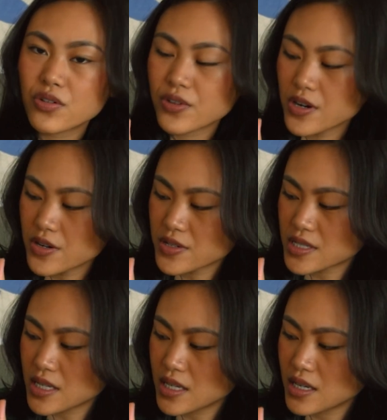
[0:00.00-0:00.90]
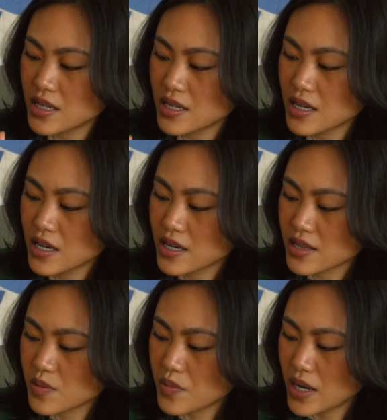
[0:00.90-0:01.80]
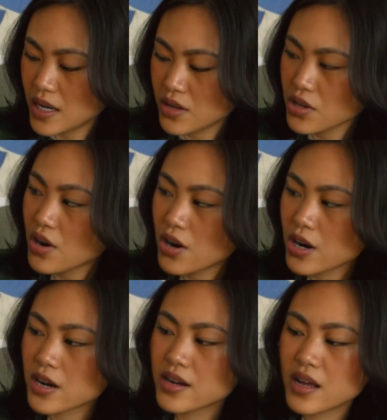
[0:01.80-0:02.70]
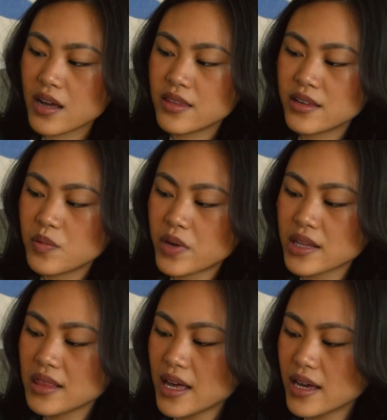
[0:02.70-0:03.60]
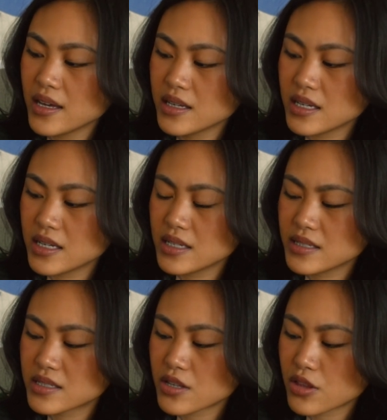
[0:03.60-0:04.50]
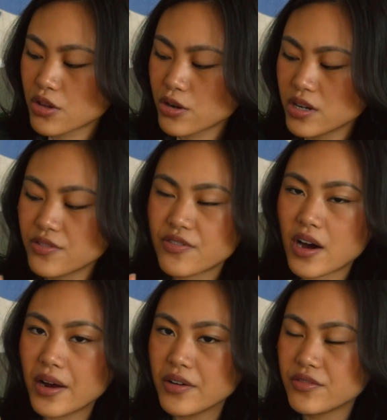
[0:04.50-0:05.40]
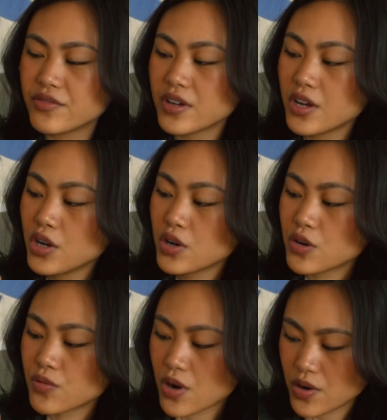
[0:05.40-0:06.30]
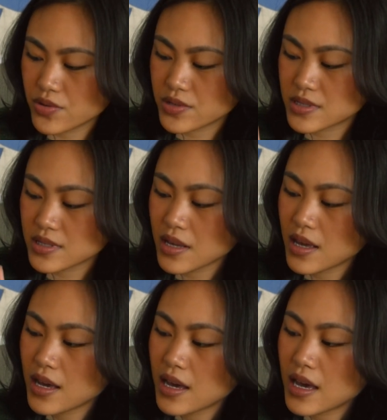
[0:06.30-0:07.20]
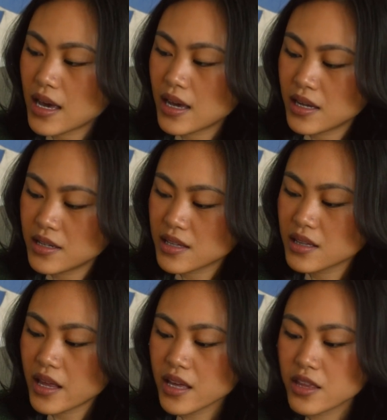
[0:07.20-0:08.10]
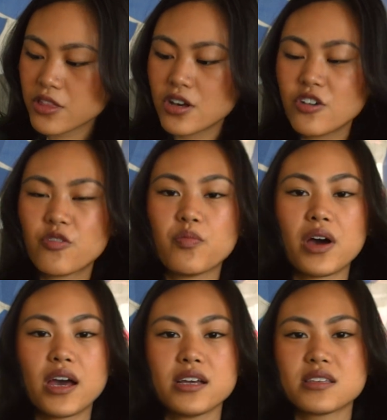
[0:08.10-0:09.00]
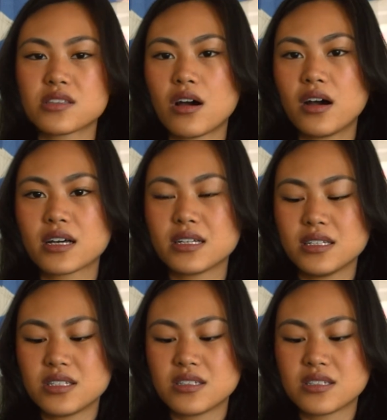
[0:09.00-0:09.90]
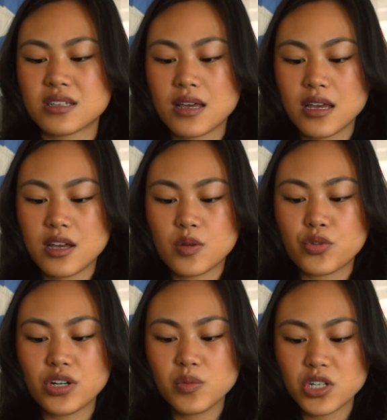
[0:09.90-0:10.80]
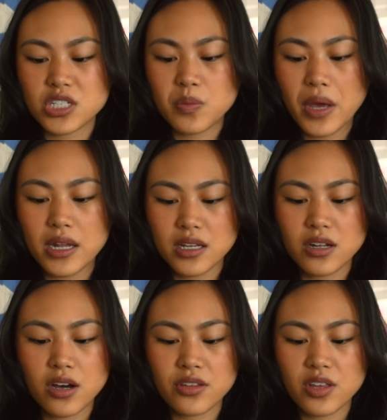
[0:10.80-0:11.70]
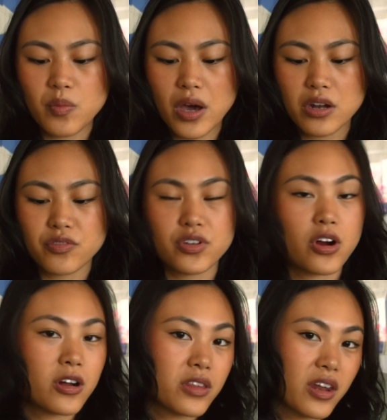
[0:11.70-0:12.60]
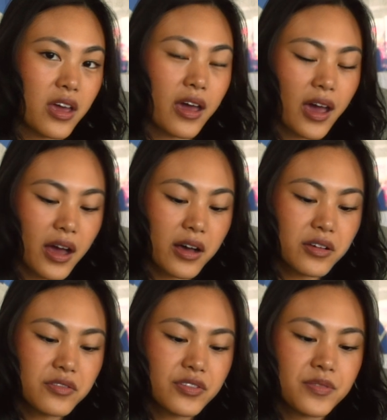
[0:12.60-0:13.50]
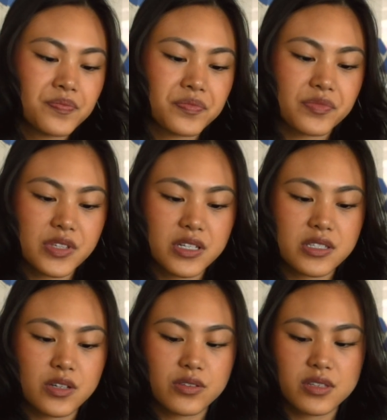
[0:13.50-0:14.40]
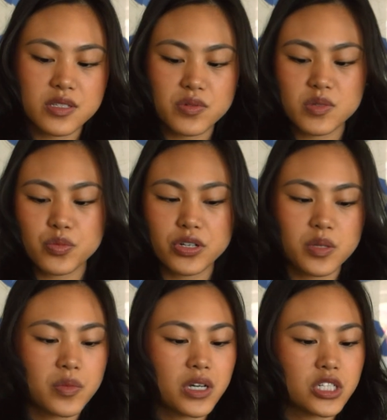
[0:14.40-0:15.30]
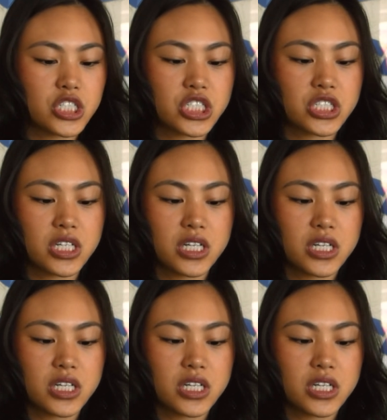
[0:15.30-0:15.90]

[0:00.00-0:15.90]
rows in the main yarn, and then my leg is 35 rows. And the length of my sock is pretty much dependent on the amount of yarn that I have. And so this was pretty much